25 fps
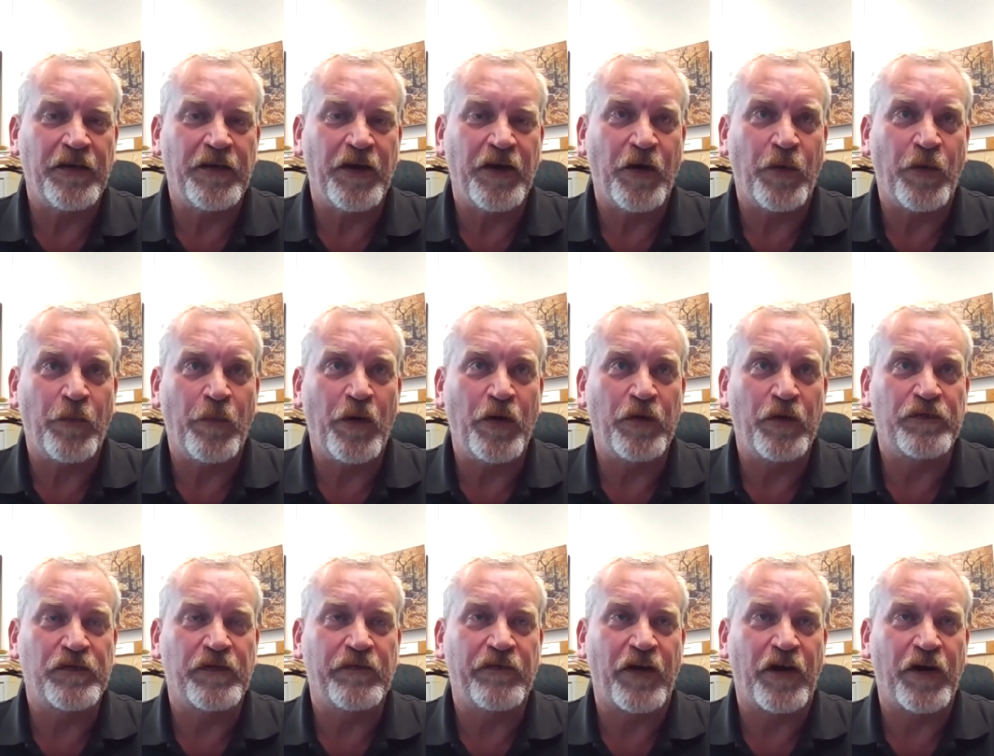
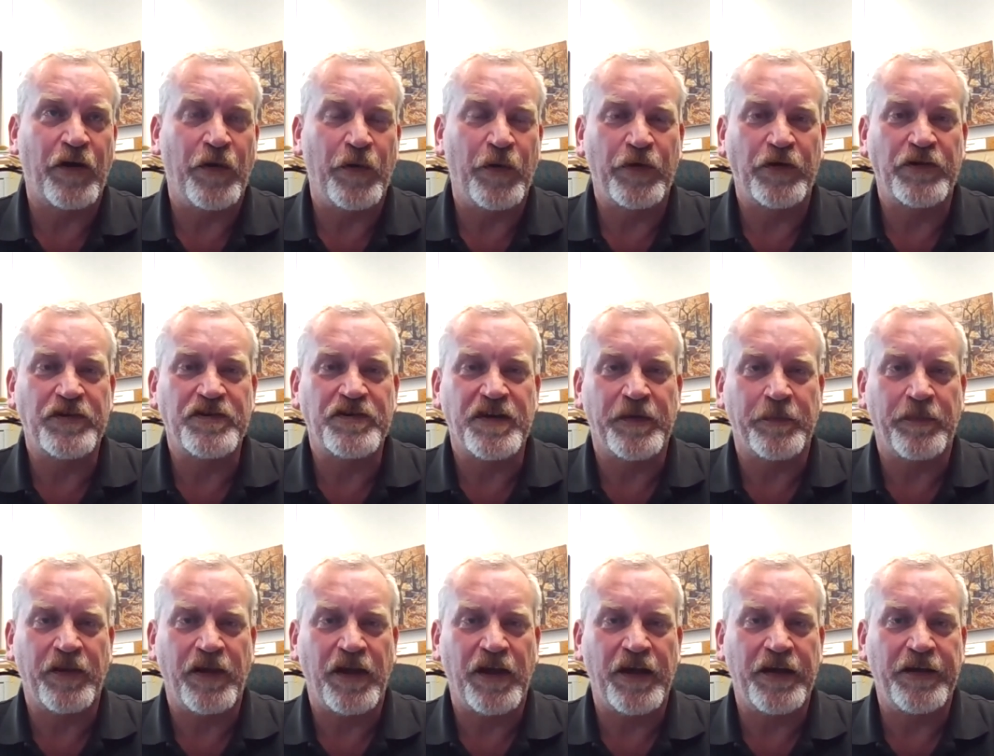most of our
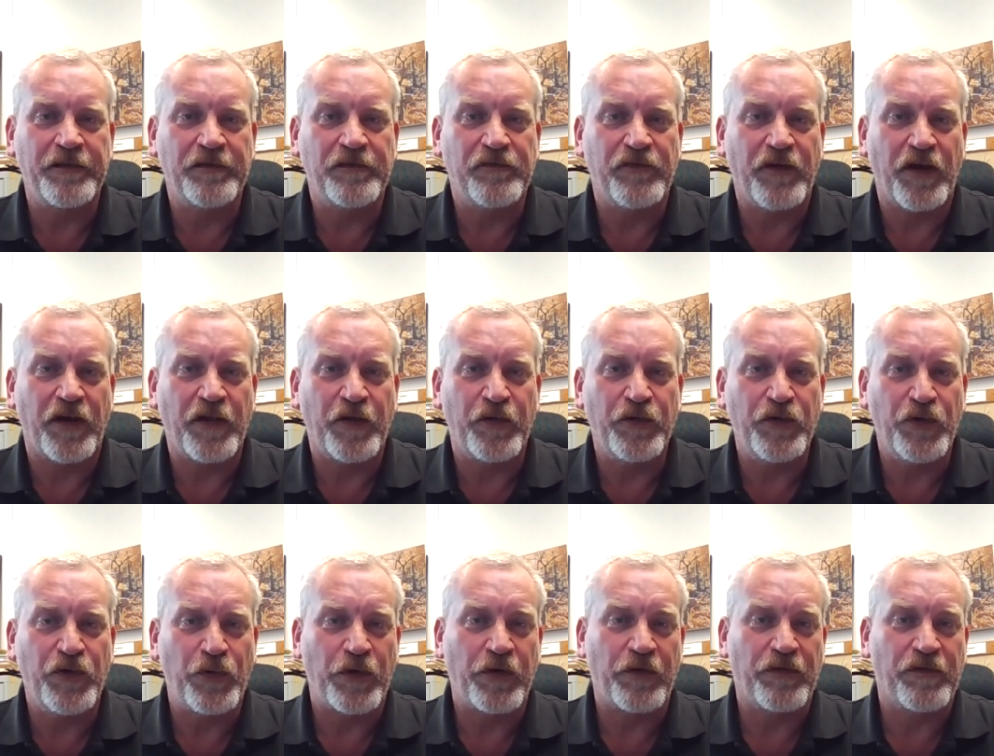ownership lines follow
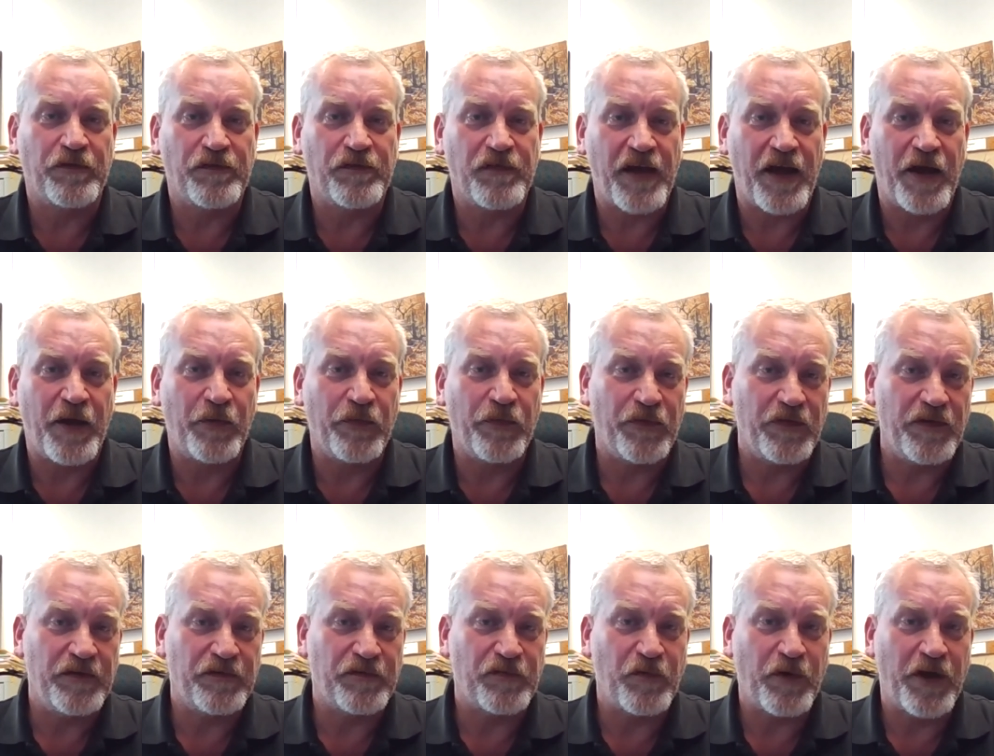north, south,
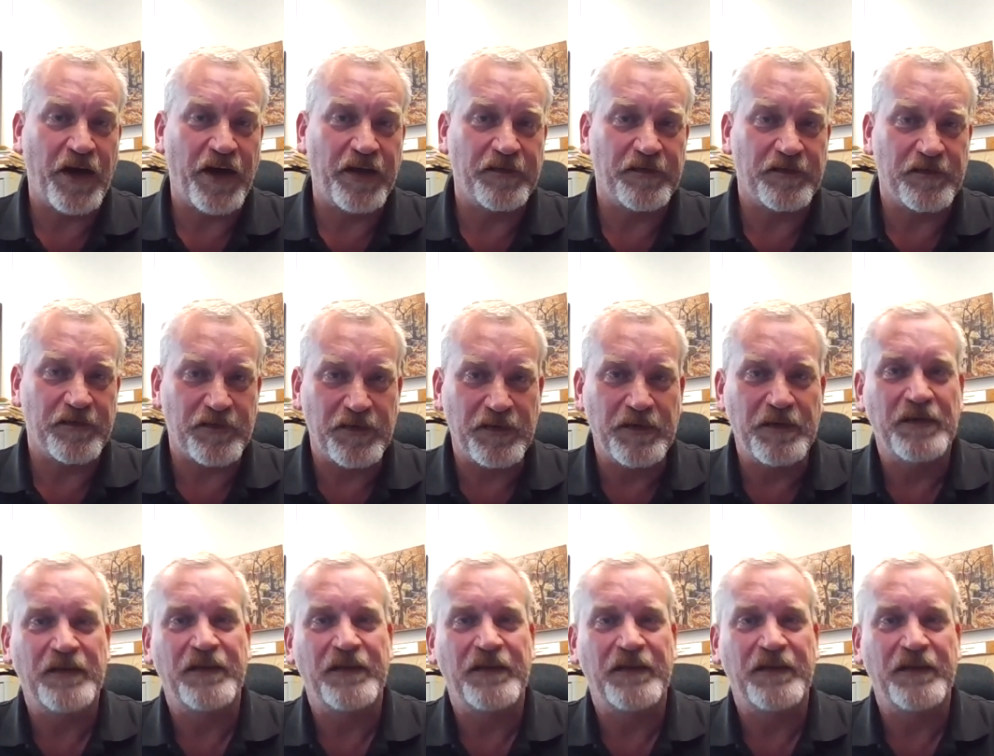east, west,